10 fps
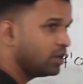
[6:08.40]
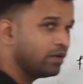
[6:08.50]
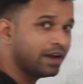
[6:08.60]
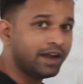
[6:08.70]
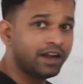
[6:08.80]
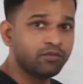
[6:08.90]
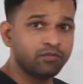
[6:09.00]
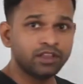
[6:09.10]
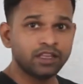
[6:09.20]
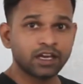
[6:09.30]
you will end up
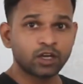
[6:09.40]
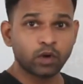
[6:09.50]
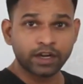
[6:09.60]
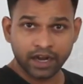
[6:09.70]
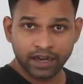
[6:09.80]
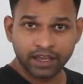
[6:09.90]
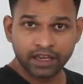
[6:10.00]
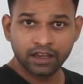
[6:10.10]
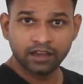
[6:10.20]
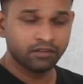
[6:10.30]
with the quadratic